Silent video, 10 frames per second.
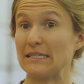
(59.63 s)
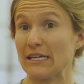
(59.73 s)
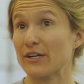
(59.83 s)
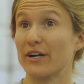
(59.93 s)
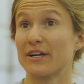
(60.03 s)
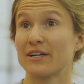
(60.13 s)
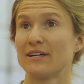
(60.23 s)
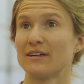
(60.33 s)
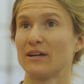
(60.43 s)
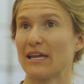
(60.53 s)
year
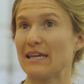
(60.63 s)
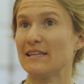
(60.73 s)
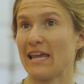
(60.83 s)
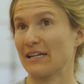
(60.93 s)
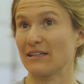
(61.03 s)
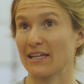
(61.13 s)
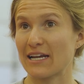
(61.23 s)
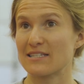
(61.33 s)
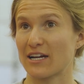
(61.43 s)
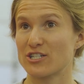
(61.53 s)
in the
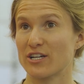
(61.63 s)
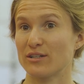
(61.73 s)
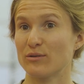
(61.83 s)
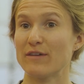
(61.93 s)
analytics section